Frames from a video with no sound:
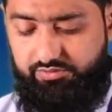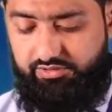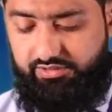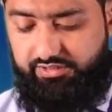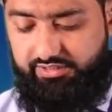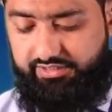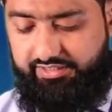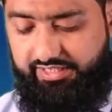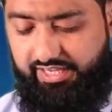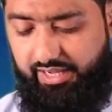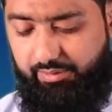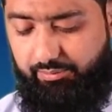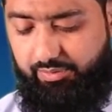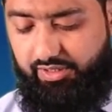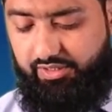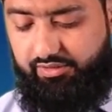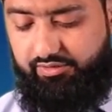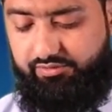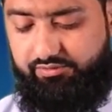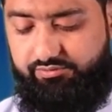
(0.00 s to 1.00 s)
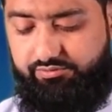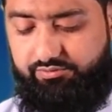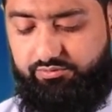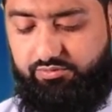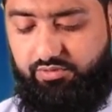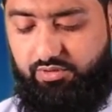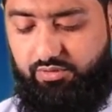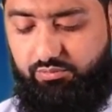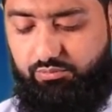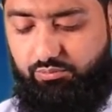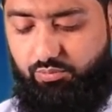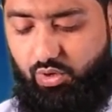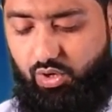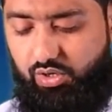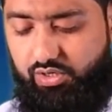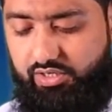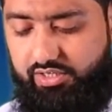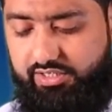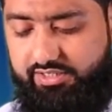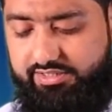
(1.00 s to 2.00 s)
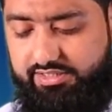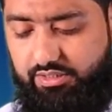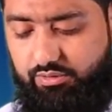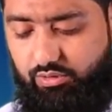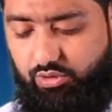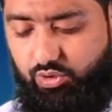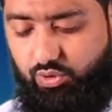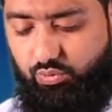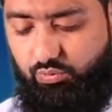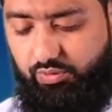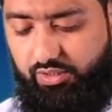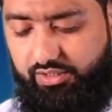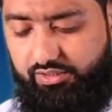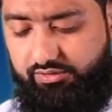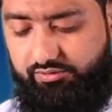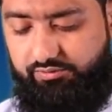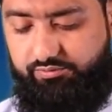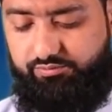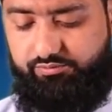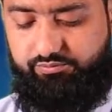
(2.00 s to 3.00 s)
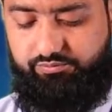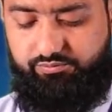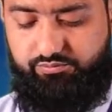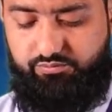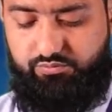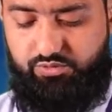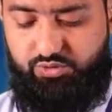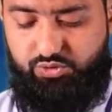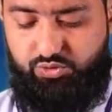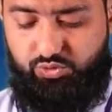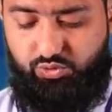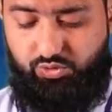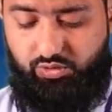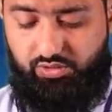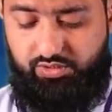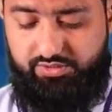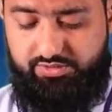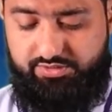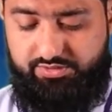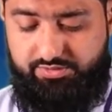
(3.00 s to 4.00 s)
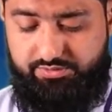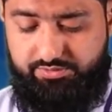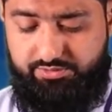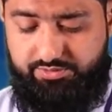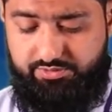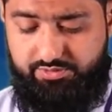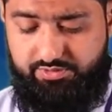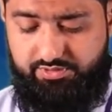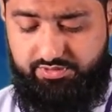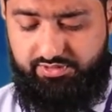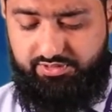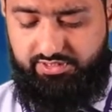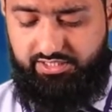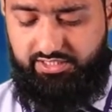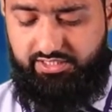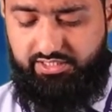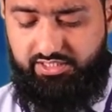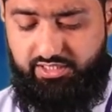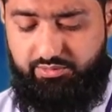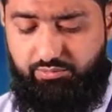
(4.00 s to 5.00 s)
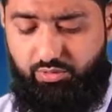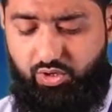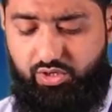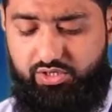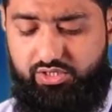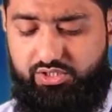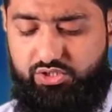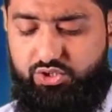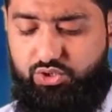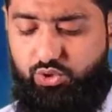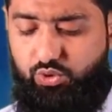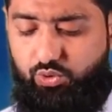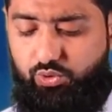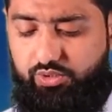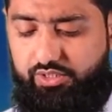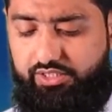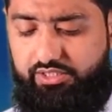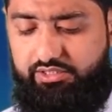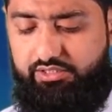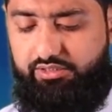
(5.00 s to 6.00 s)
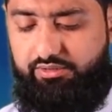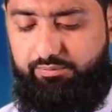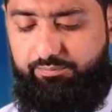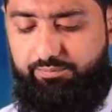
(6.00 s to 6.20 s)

Table. Border is equal to 1, so a thinner border show it.